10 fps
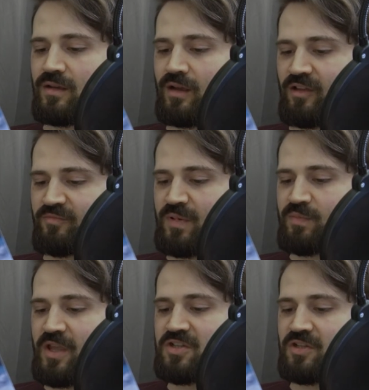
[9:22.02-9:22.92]
I have been
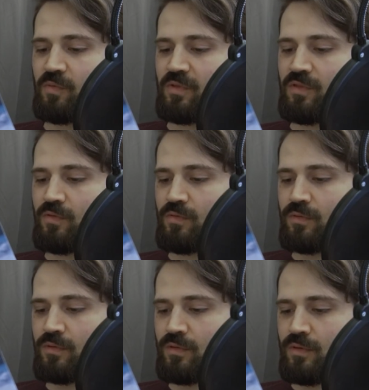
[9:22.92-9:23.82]
patient with you,
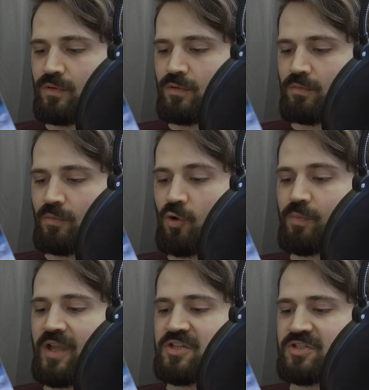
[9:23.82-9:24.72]
more
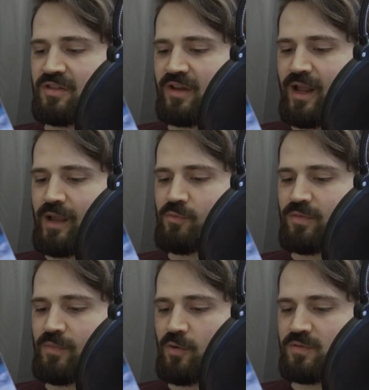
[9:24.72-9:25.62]
patient than I am
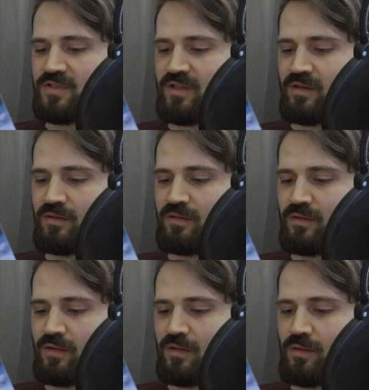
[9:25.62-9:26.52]
with most, and
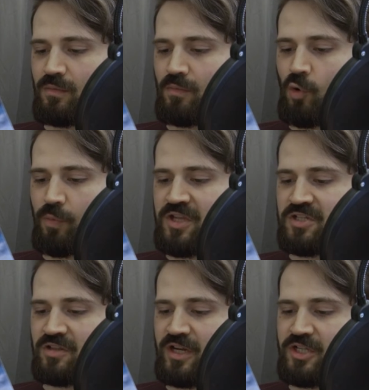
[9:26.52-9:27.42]
more
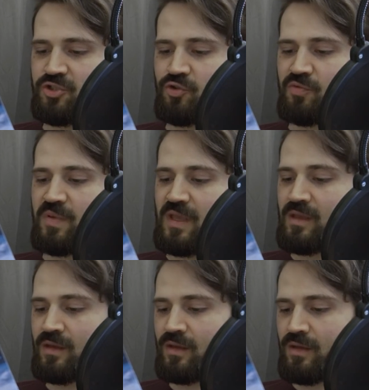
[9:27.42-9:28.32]
patient than I should
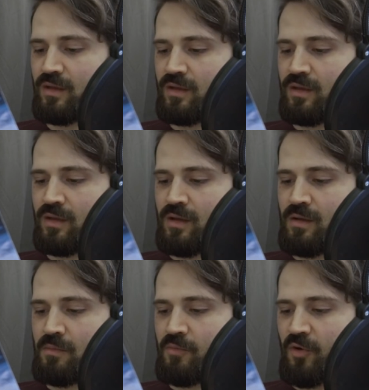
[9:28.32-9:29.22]
be.
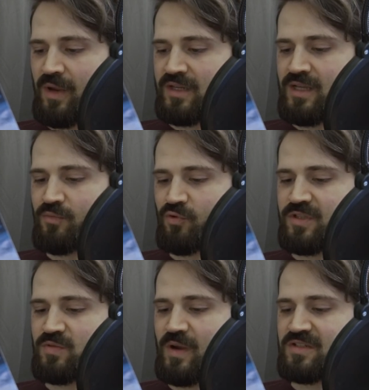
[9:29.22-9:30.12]
But my
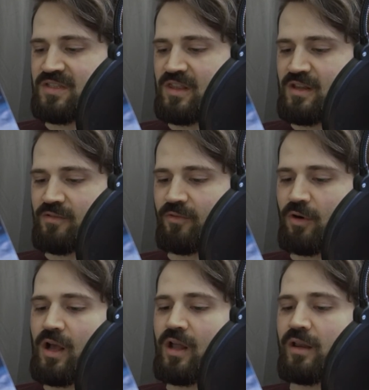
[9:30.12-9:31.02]
temperance wears thin,
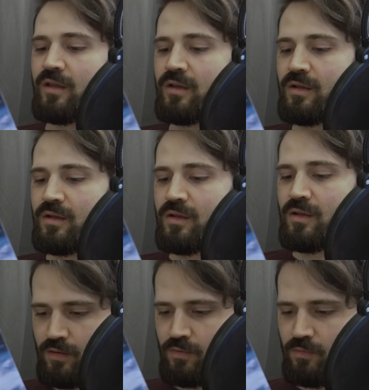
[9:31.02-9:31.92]
Ferron.
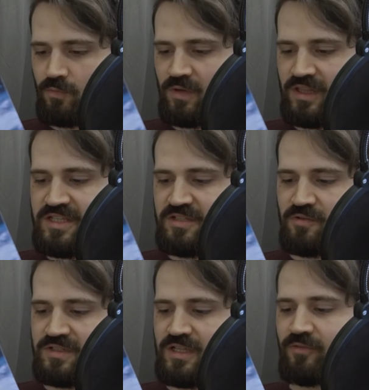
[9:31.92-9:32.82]
Release
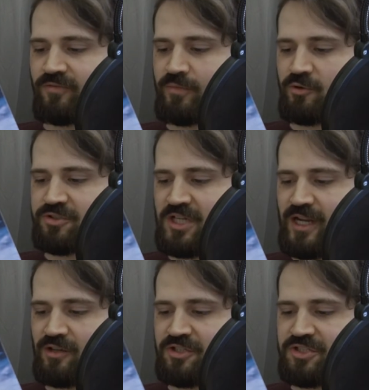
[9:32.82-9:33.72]
yourself from your
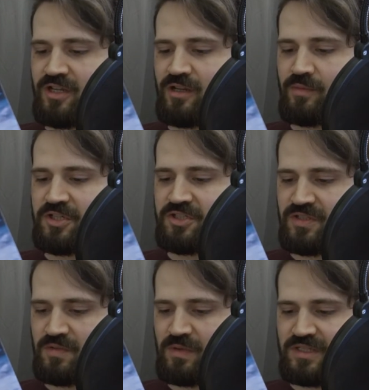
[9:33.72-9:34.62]
childish
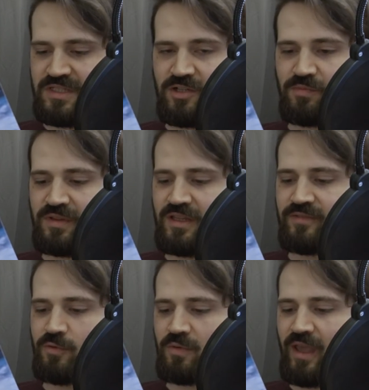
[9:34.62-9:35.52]
inhibitions while I still
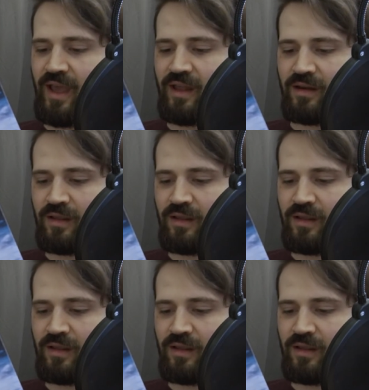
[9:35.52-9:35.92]
believe you can.